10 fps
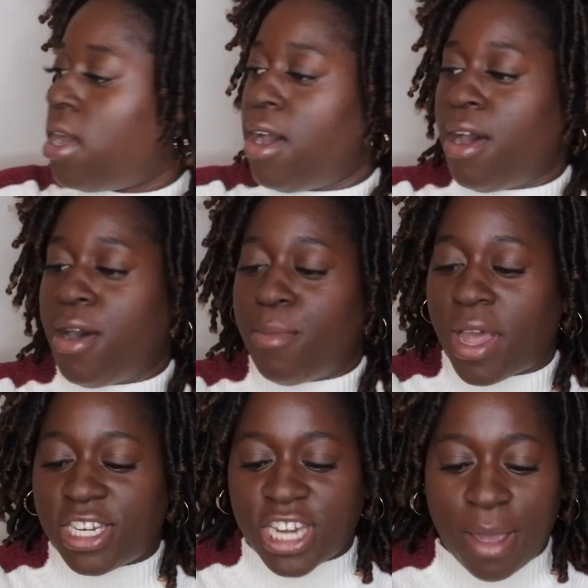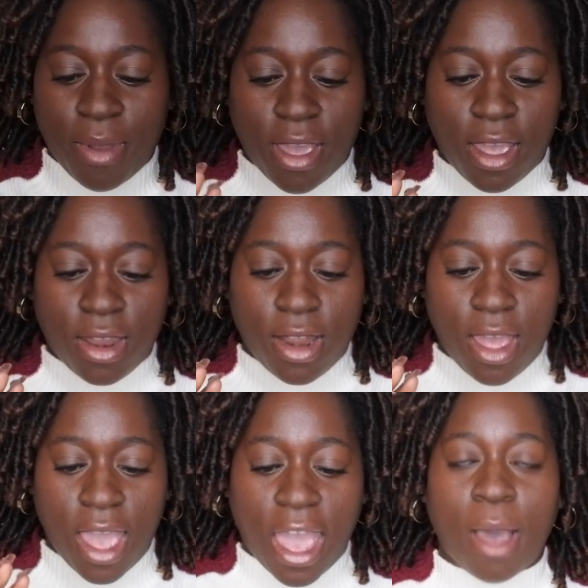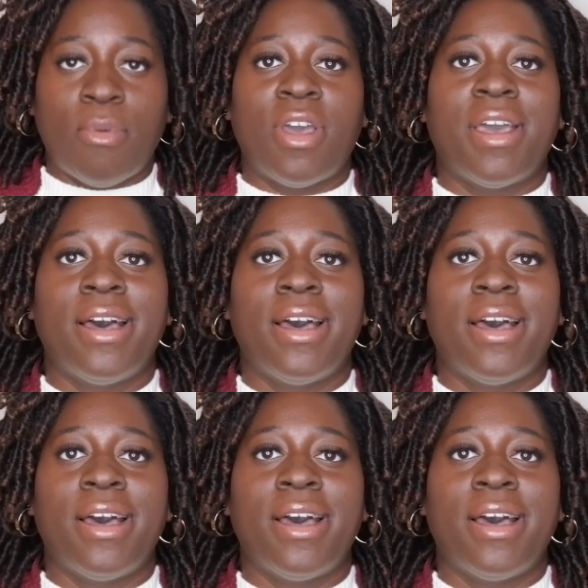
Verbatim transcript: um, Champagne Apple and